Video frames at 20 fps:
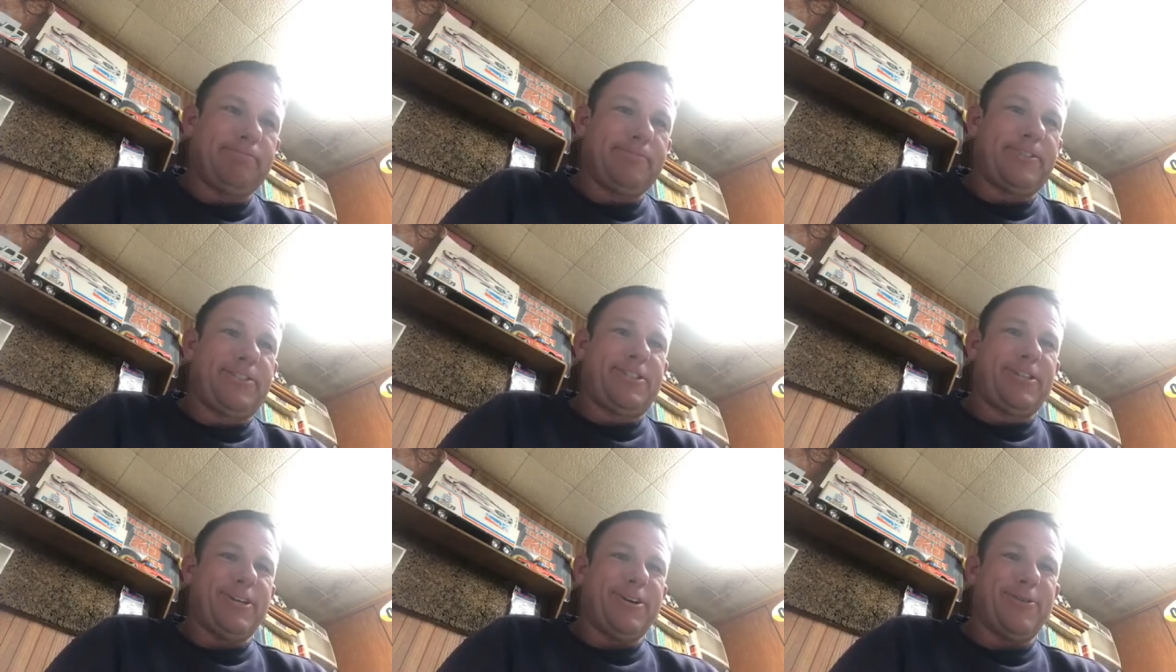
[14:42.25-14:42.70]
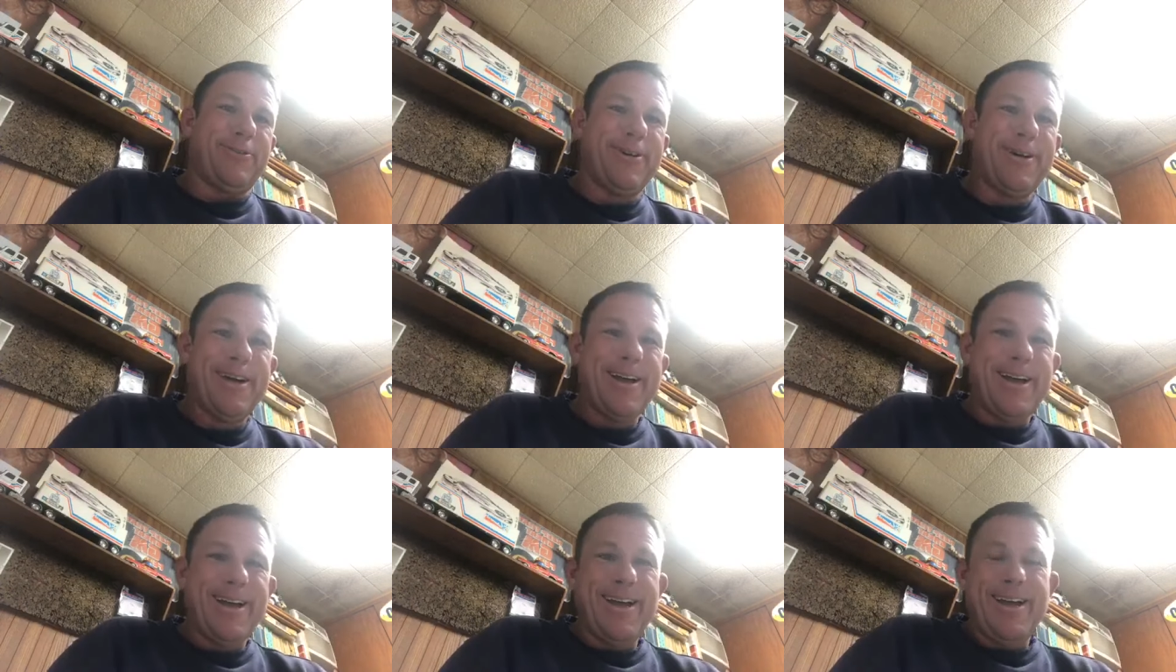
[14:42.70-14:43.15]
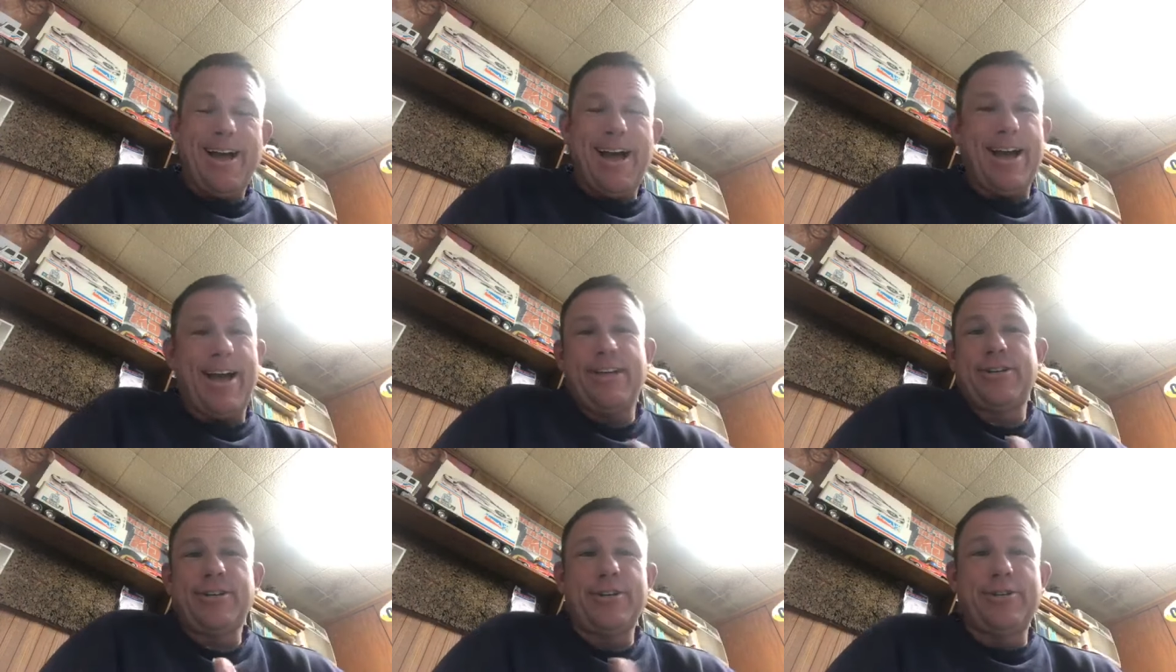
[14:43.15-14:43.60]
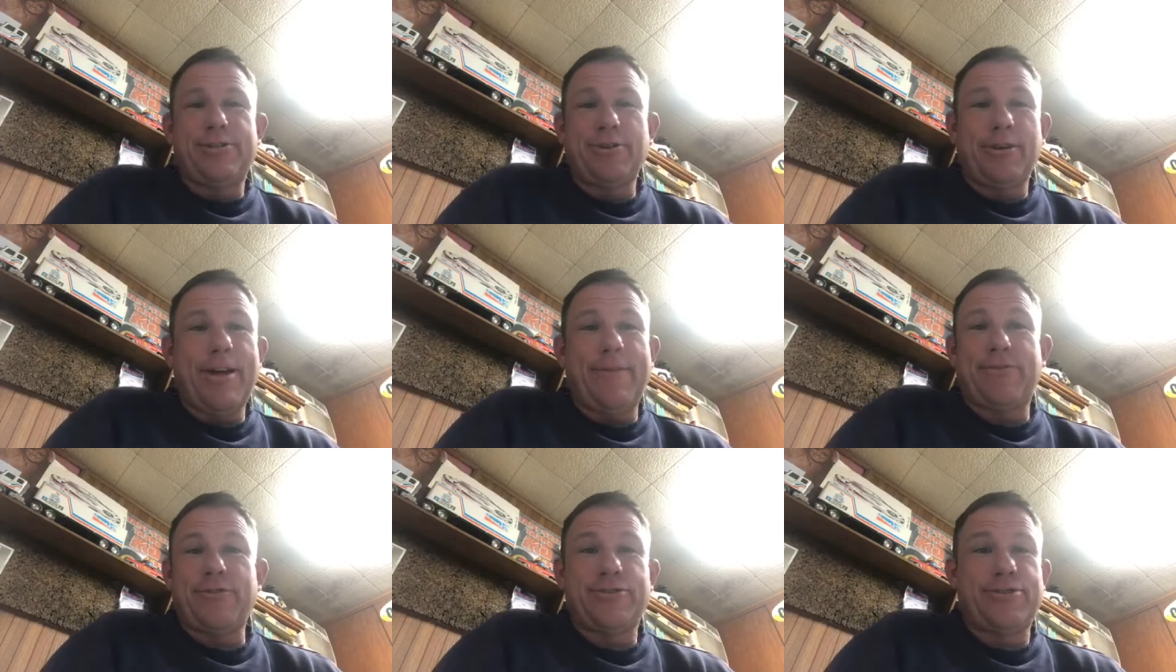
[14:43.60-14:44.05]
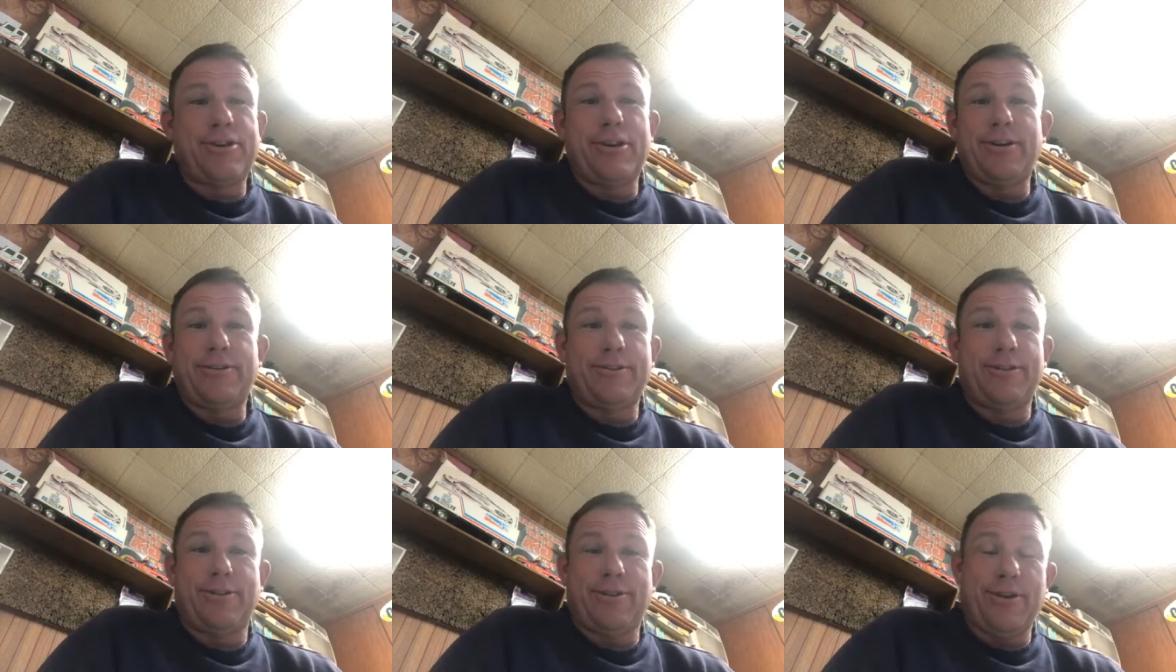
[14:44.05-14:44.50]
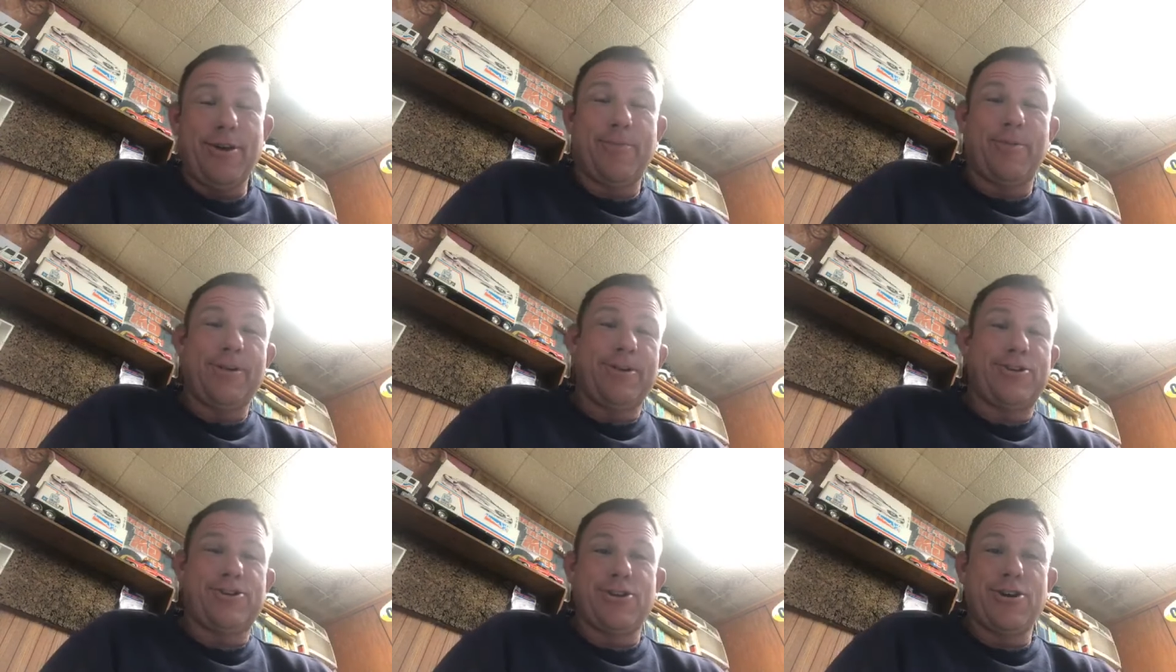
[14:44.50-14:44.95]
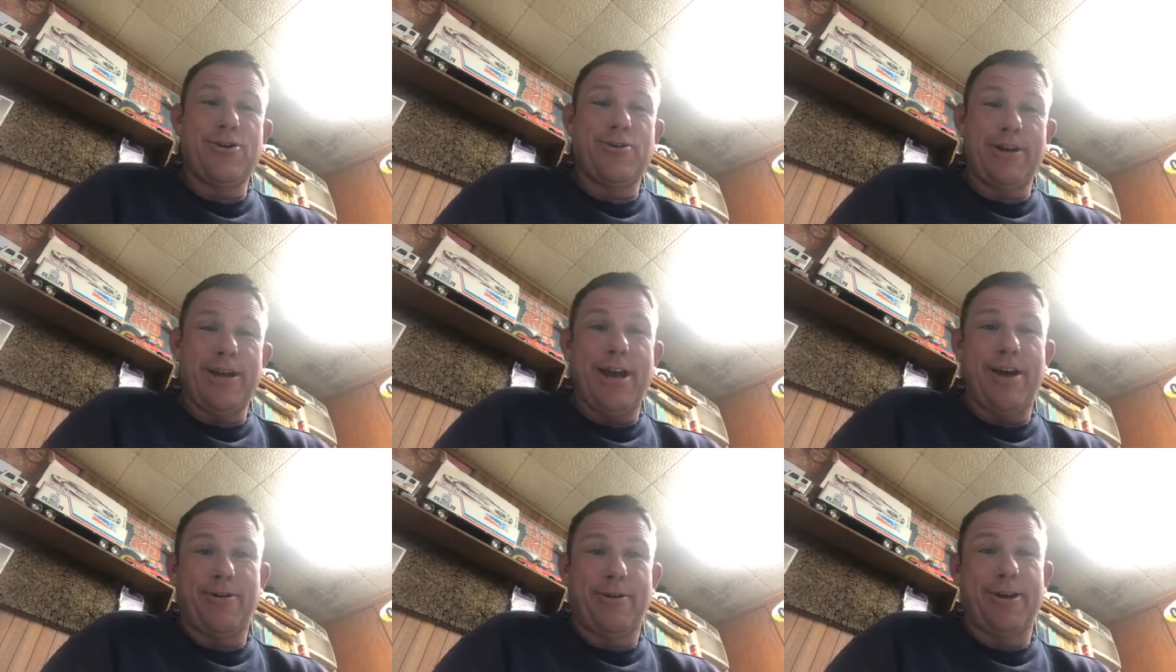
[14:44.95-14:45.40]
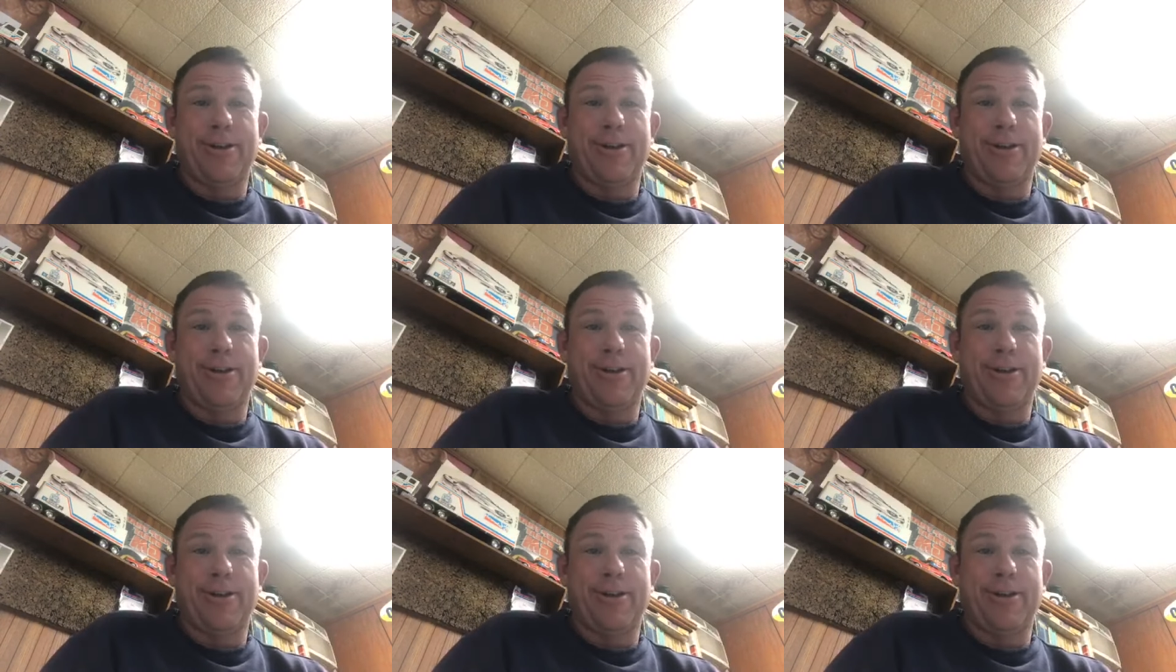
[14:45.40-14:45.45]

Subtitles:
So, I guess I just don't have to share it to the Nobody Show now,